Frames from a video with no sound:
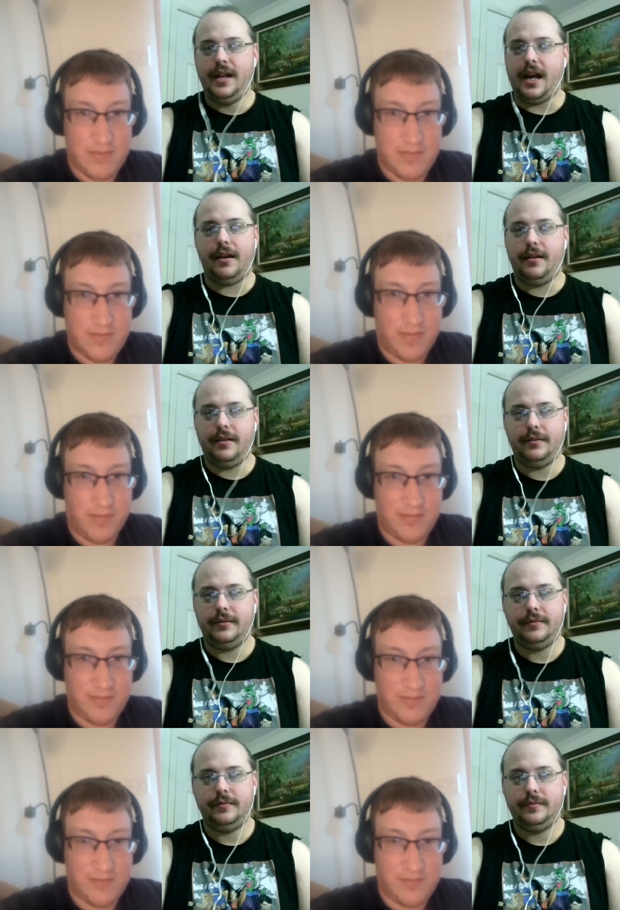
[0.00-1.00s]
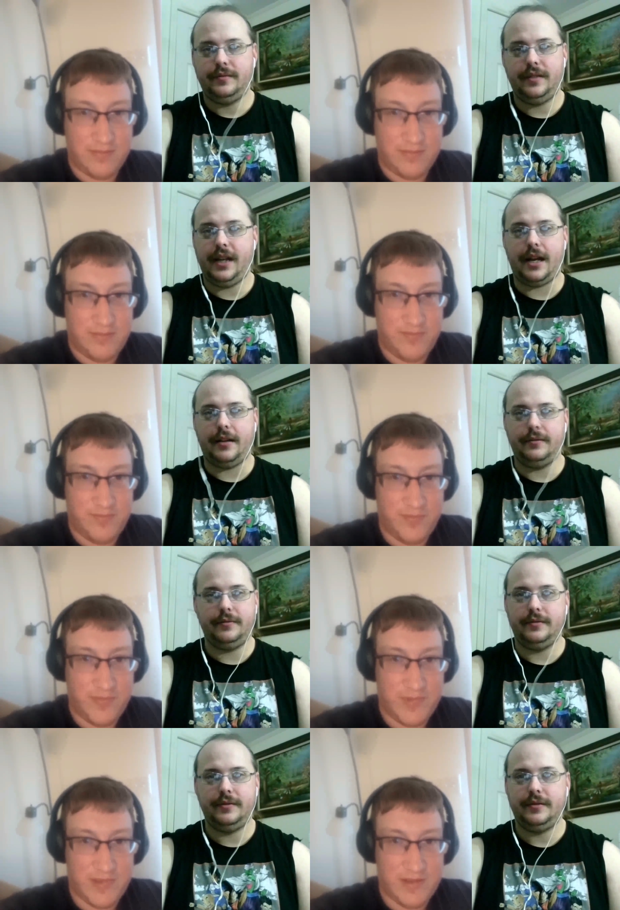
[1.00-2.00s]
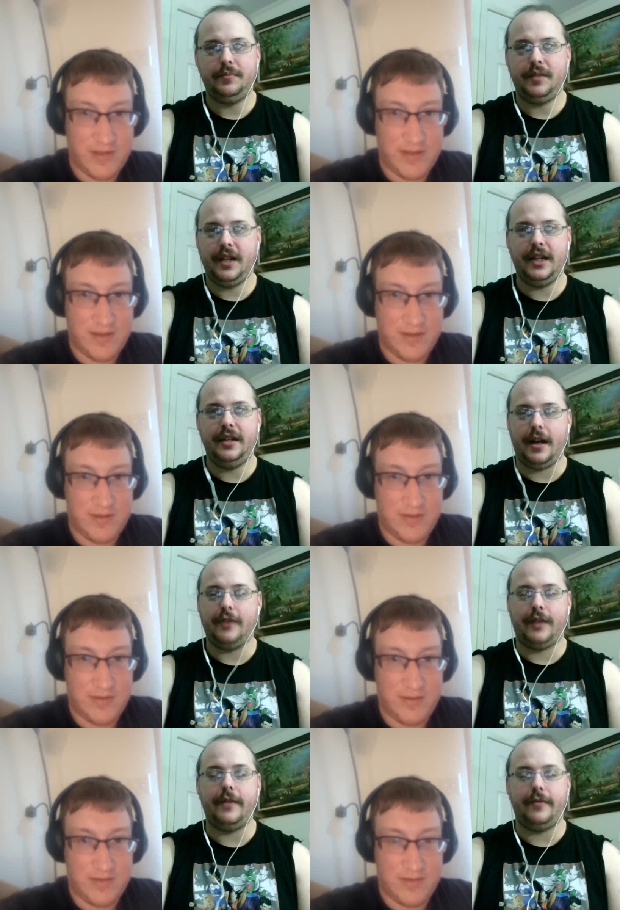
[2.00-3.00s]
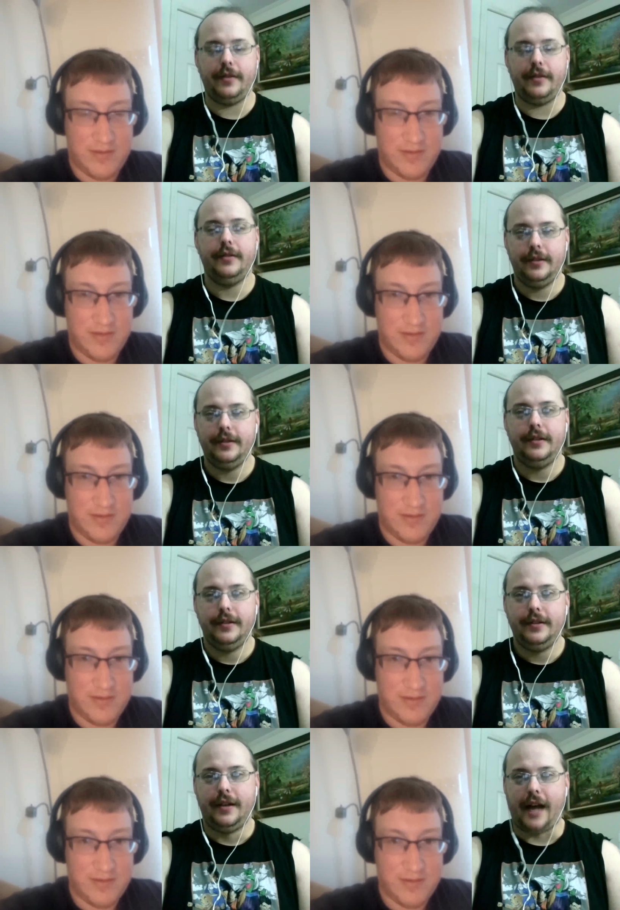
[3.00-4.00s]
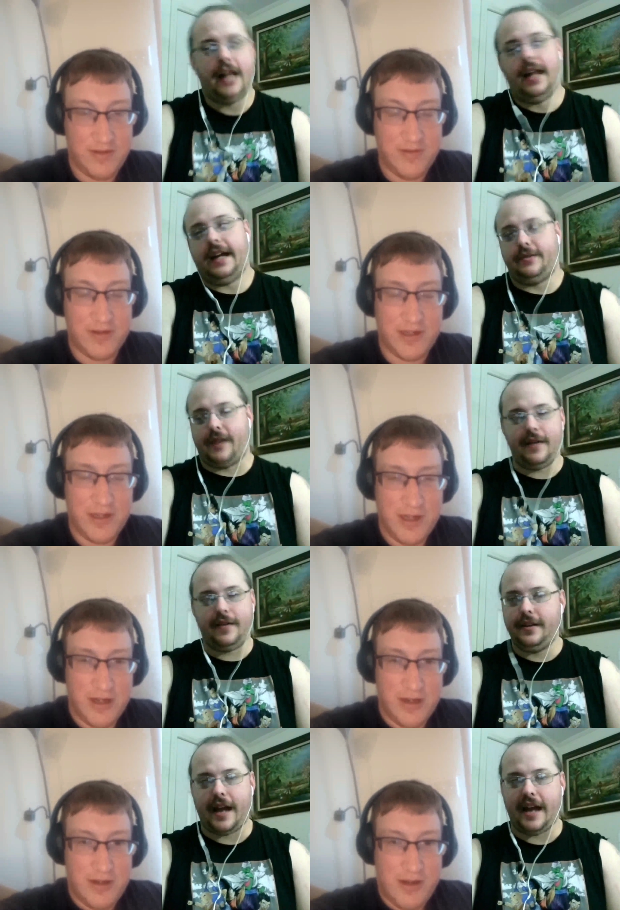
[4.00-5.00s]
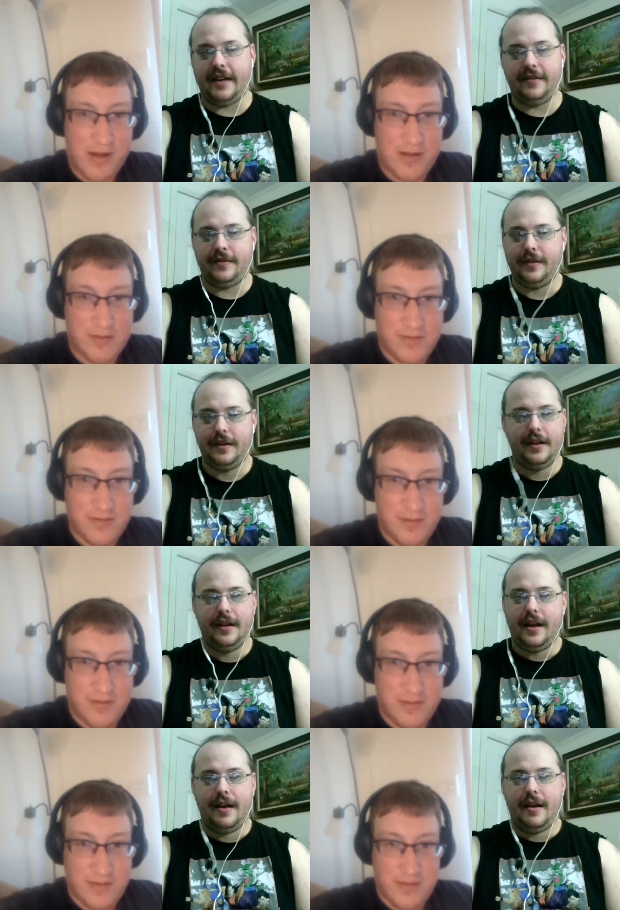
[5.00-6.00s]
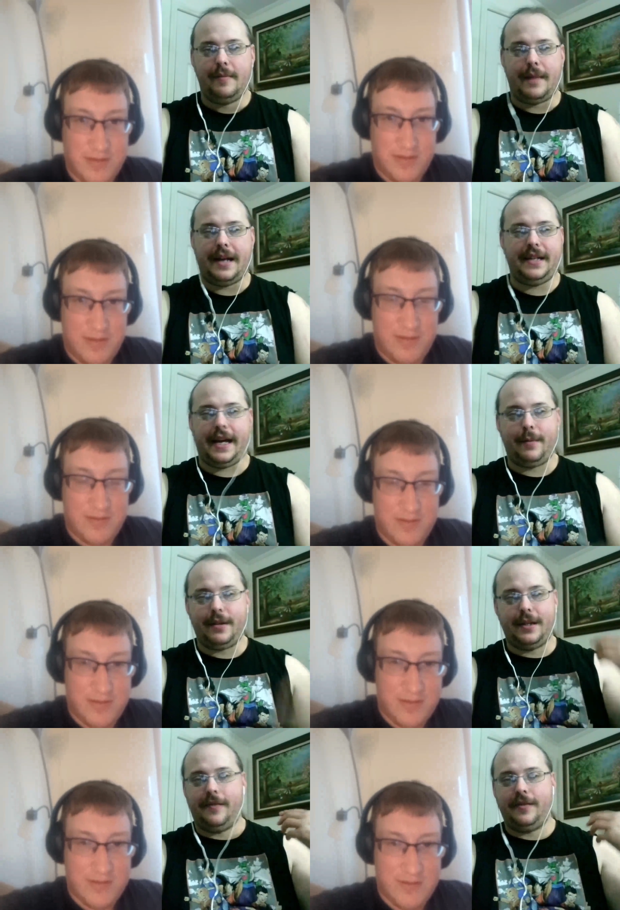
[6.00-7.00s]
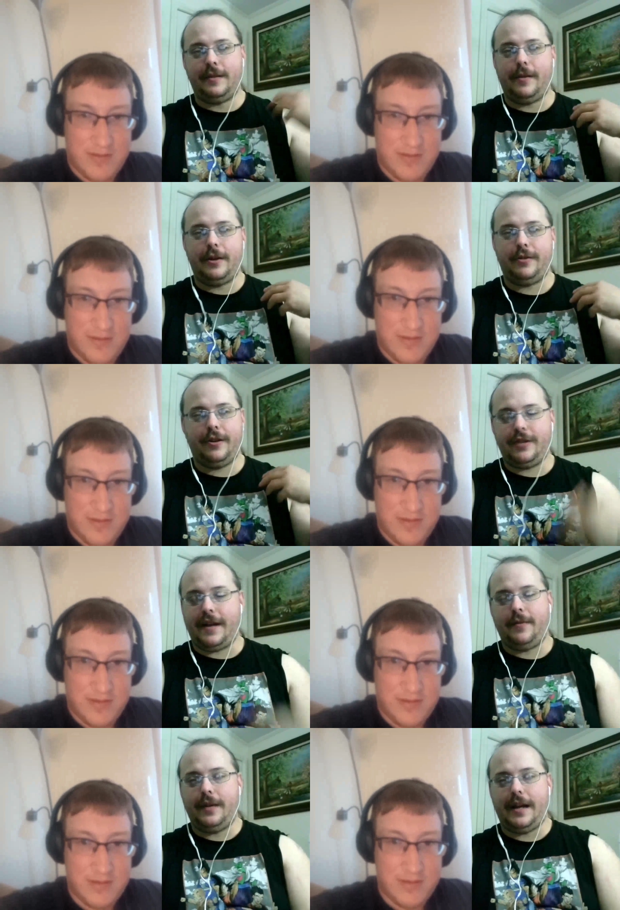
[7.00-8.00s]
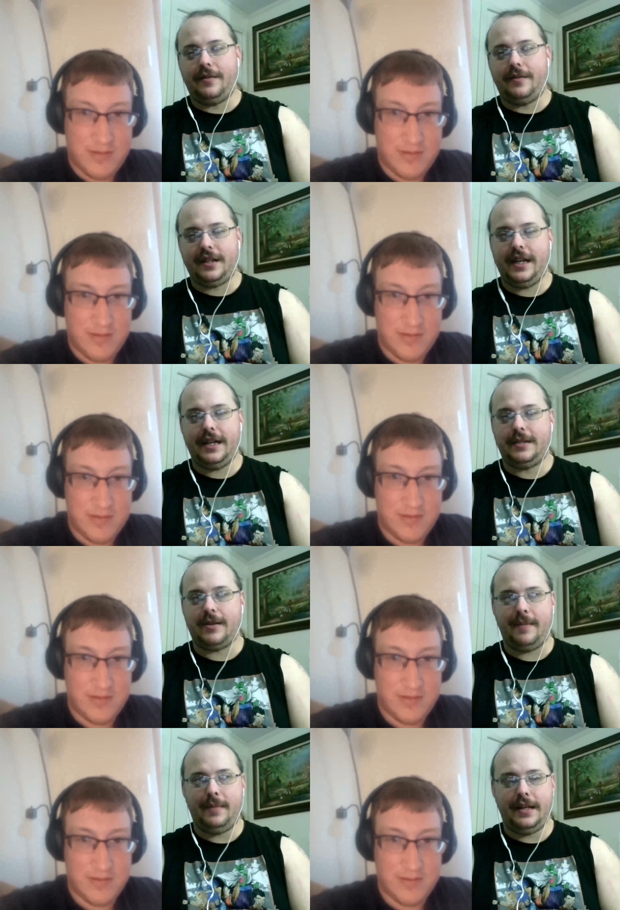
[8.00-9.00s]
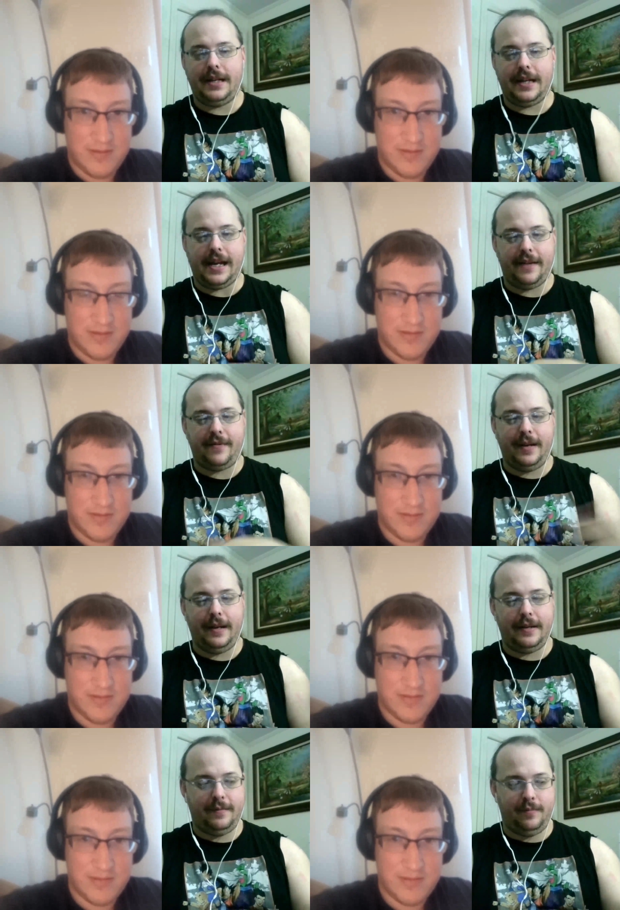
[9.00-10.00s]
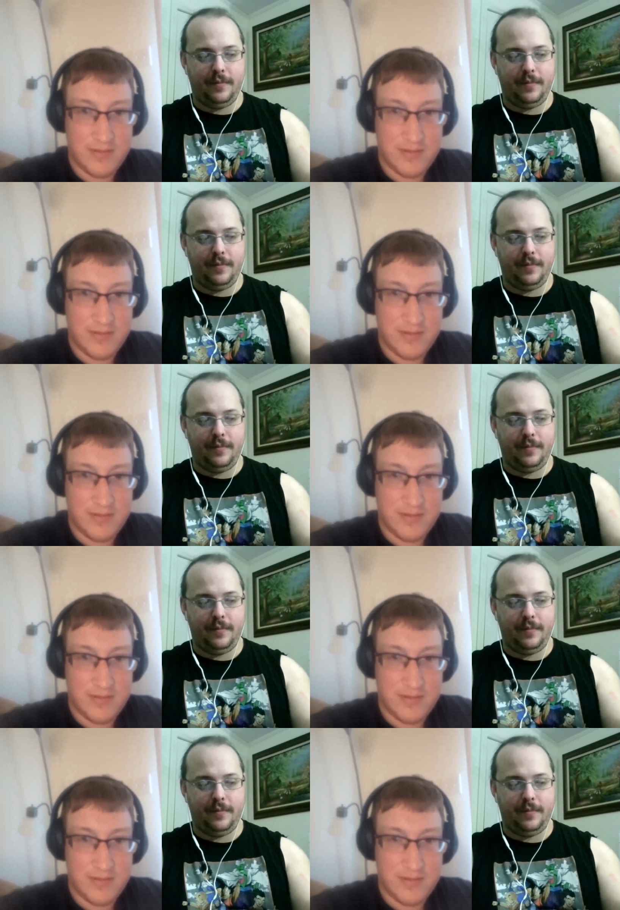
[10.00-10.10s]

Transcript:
Speaker 1: no, no, I'm good. I'll drive. I okay. like driving. I've my dad was an over the road truck driver when I was a kid, so I've been to every